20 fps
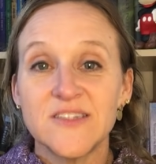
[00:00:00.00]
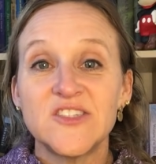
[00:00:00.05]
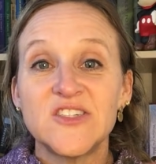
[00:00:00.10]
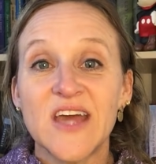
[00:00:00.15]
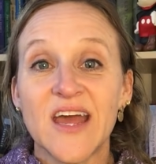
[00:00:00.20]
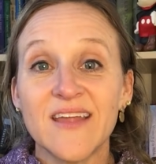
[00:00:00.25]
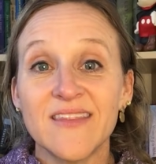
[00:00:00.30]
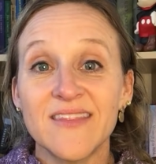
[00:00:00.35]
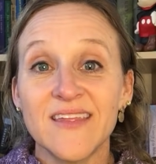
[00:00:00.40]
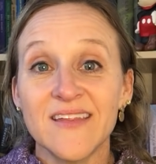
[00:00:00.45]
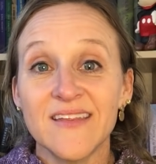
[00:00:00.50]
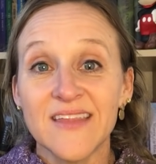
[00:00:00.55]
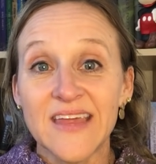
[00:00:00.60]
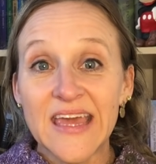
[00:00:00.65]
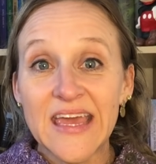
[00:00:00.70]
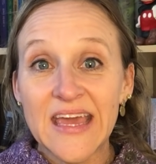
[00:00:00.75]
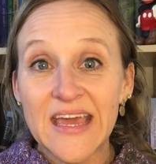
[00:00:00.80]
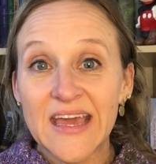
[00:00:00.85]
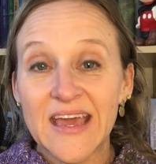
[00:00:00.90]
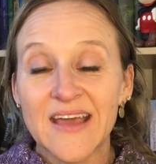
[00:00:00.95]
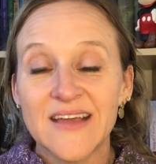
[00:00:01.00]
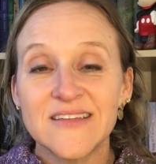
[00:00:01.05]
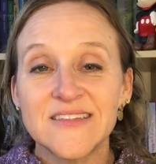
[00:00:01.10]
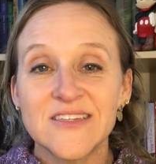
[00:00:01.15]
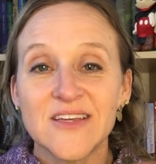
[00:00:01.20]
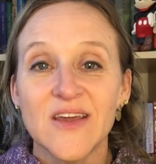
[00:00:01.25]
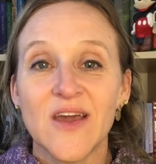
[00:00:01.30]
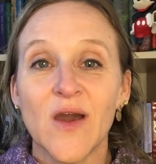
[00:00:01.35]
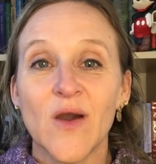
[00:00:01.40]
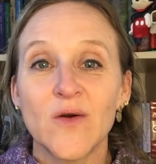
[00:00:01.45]
check the link
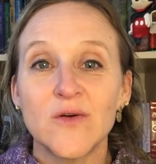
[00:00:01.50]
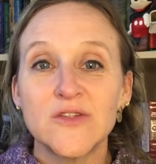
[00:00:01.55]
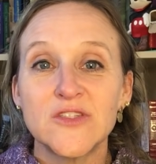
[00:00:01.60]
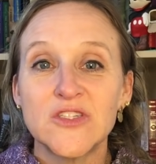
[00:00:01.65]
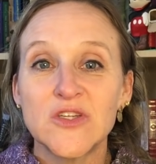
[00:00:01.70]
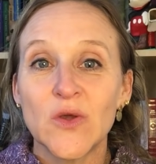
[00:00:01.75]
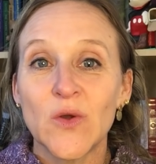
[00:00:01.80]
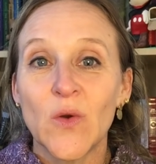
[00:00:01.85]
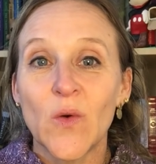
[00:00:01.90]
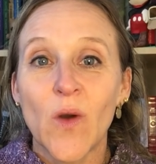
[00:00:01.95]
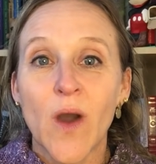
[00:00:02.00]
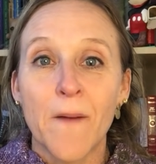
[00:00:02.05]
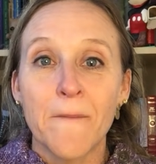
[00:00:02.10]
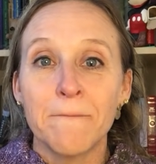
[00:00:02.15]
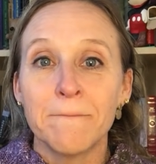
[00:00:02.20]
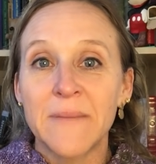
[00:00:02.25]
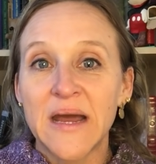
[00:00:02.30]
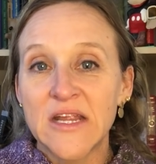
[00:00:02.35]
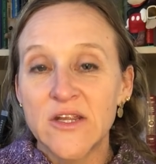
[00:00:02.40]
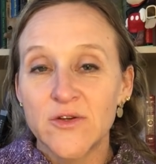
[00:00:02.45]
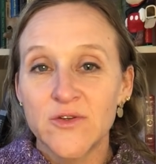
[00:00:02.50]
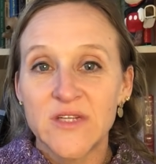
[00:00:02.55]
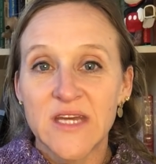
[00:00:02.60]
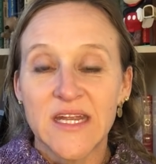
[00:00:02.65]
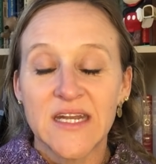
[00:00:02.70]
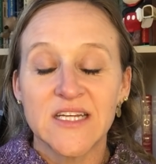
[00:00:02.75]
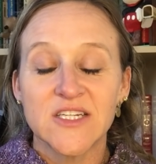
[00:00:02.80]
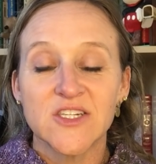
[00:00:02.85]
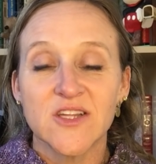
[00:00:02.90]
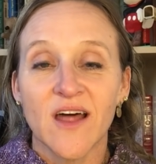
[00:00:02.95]
to go to My New
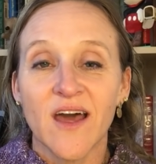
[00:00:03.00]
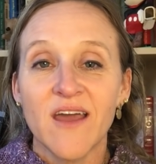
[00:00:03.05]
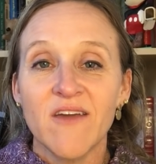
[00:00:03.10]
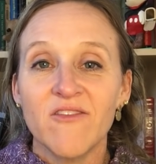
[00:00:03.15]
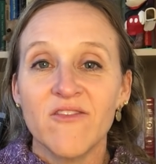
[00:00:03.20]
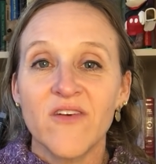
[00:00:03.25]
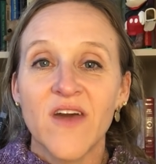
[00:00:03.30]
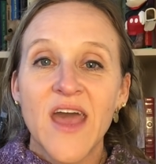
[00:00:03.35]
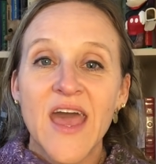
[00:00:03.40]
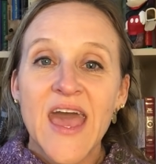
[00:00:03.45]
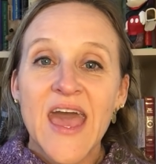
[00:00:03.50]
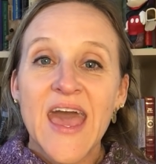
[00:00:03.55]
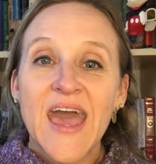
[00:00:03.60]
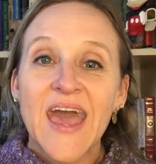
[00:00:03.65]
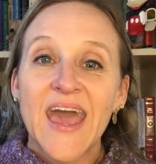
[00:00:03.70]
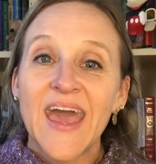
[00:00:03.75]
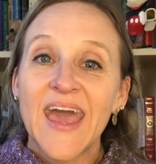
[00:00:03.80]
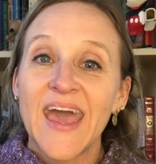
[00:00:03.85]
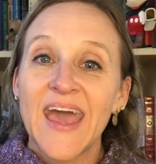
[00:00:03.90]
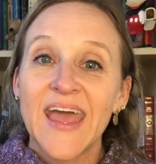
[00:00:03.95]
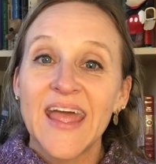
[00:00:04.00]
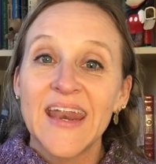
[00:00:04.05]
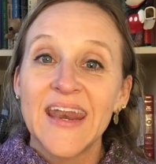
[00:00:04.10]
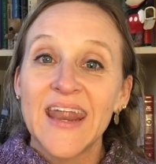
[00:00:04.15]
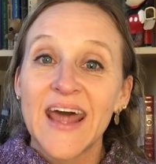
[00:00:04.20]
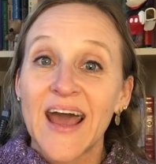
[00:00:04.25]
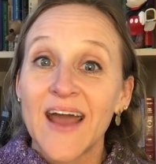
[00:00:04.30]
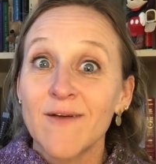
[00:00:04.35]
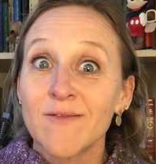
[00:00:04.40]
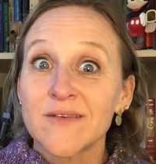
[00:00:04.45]
Danish Life,
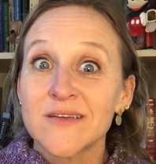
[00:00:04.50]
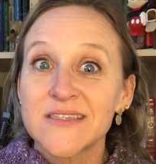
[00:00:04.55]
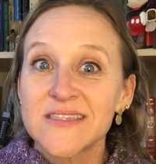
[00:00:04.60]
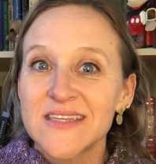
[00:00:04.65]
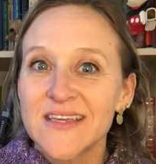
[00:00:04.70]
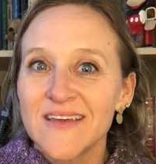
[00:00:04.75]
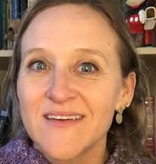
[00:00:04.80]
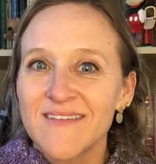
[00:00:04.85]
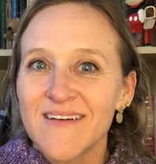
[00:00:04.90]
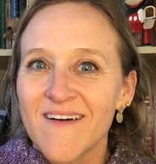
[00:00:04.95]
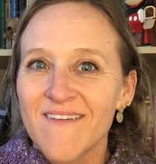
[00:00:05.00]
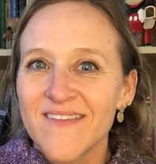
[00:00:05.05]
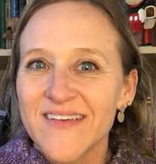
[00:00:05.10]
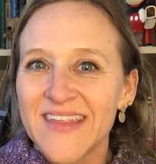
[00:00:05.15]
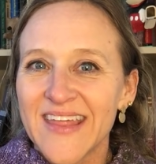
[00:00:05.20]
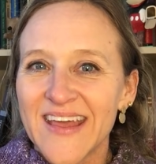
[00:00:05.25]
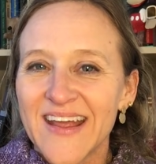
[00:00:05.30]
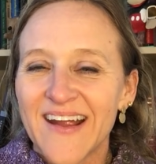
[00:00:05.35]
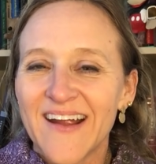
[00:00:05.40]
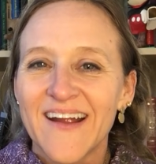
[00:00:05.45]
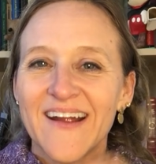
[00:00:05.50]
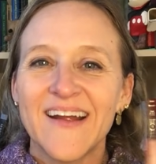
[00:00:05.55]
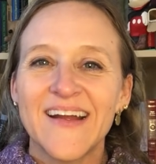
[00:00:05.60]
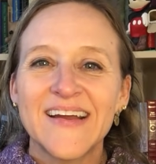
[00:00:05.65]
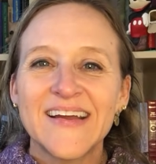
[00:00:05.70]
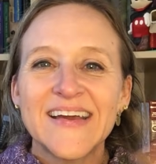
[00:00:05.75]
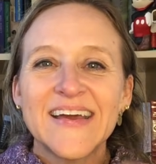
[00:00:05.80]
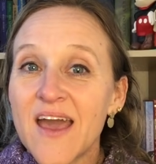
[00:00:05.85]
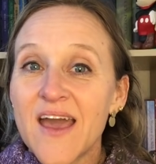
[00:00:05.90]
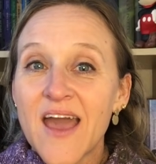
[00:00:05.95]
and I will see you over there.
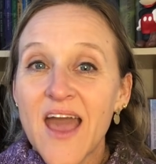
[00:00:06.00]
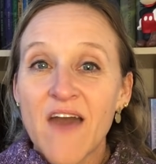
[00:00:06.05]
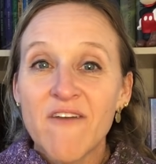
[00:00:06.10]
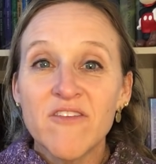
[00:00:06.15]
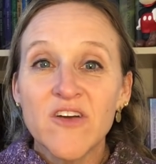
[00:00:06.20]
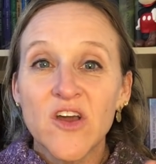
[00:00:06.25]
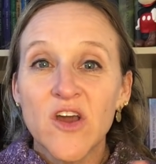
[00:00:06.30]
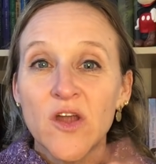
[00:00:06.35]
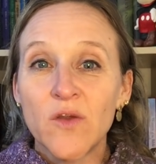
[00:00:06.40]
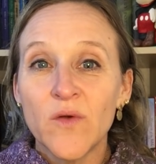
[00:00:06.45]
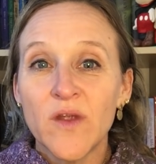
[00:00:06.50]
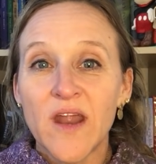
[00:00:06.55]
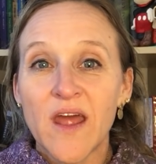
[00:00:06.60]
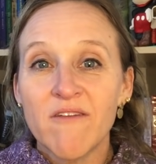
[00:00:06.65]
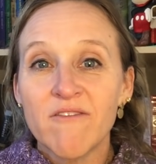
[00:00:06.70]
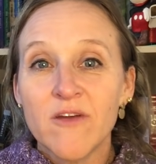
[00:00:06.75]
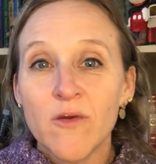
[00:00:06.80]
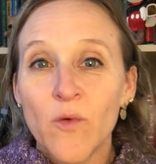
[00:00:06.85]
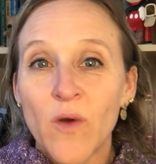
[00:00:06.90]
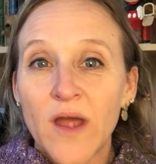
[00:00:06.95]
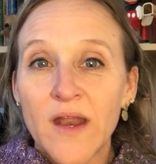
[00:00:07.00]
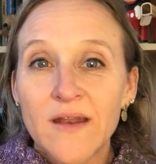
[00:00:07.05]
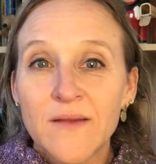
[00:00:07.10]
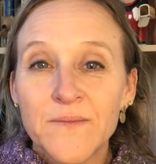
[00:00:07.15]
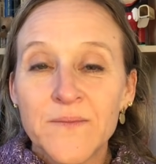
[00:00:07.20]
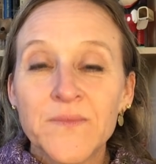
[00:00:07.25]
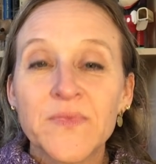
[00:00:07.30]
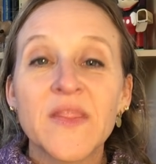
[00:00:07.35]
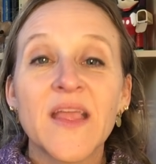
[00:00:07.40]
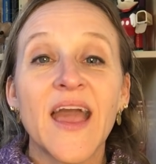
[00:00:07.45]
Have a good one, everyone,
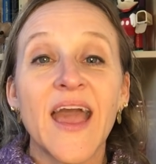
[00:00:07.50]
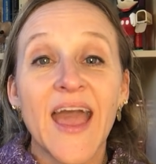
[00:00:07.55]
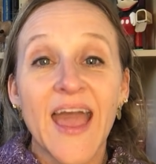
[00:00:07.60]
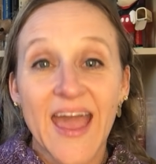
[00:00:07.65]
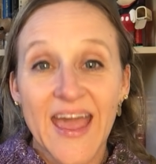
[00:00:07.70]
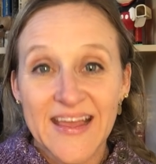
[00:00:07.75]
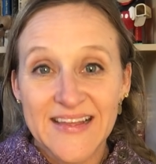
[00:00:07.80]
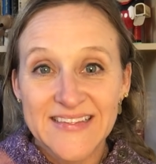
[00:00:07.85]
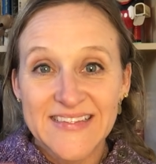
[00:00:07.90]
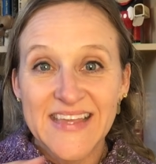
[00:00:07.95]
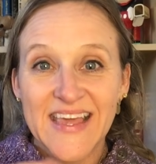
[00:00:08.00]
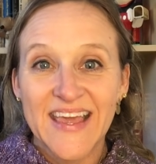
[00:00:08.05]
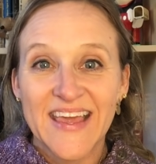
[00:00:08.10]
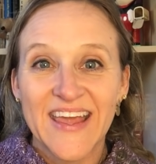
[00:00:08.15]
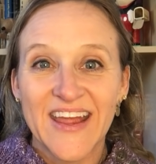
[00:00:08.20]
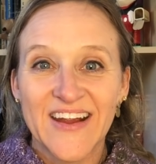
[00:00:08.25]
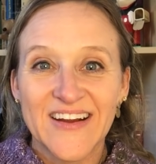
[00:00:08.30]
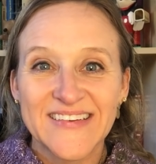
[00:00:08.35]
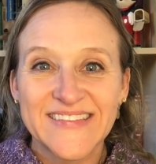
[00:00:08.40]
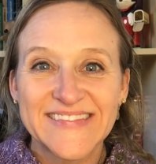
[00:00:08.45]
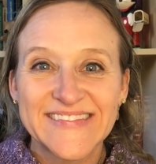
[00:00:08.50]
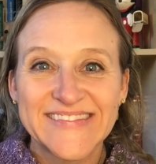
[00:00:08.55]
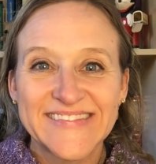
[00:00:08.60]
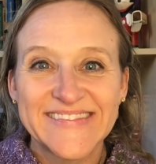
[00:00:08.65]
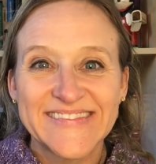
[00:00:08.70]
and take care.